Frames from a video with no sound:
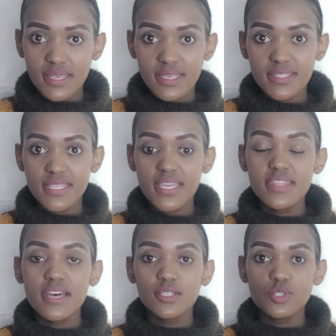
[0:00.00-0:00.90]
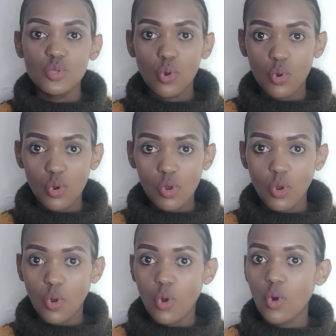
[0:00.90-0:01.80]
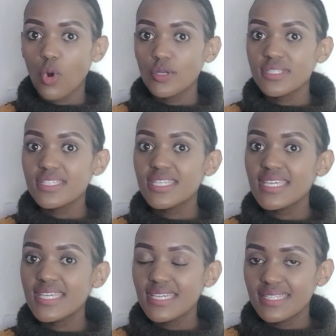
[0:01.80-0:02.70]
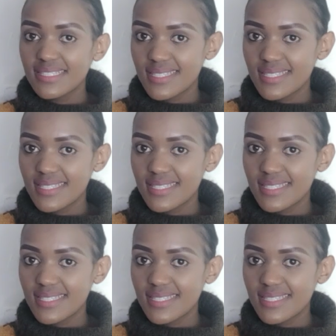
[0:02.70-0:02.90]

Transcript: it's either to or tw.